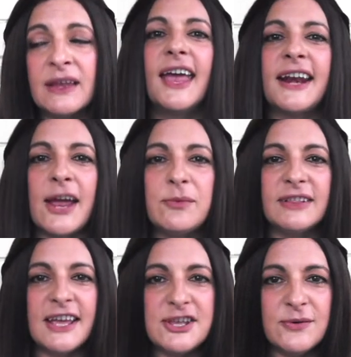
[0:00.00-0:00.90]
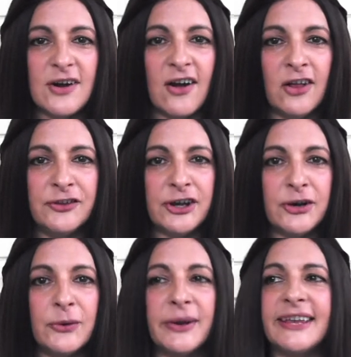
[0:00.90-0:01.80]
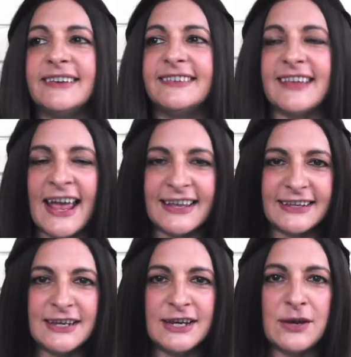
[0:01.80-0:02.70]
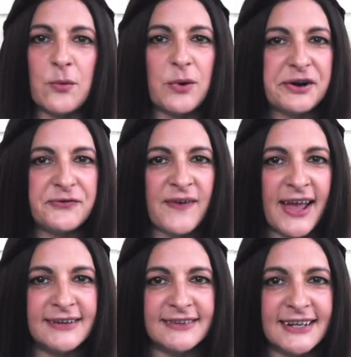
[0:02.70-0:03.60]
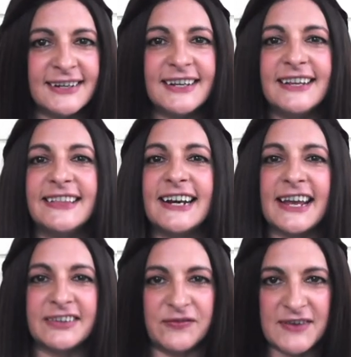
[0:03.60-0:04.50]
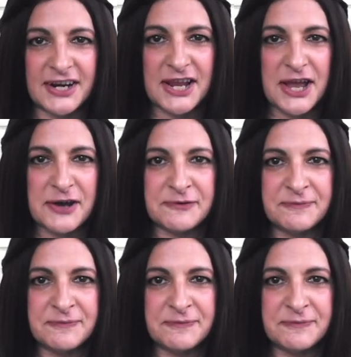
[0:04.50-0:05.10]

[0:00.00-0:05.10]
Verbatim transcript: and I will let you all know exactly where to find it in the next video.